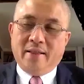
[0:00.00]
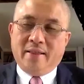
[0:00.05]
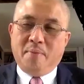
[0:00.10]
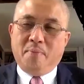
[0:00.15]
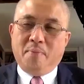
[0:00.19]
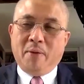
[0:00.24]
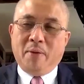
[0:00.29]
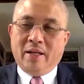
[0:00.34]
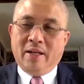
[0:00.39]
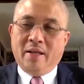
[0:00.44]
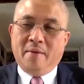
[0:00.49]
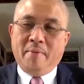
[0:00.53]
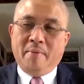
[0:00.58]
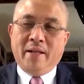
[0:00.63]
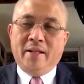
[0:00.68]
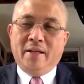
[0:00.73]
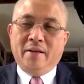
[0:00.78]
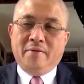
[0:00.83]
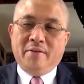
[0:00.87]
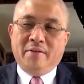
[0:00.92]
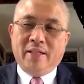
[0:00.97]
Typically,
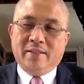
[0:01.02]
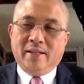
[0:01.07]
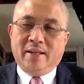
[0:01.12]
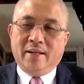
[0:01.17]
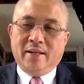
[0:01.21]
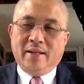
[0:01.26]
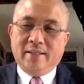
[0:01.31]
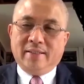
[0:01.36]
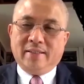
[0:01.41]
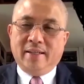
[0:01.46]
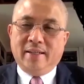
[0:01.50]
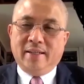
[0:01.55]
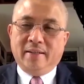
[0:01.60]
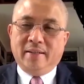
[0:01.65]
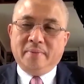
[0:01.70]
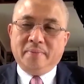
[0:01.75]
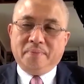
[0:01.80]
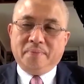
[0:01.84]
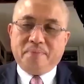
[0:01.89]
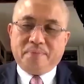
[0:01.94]
many of these are listed.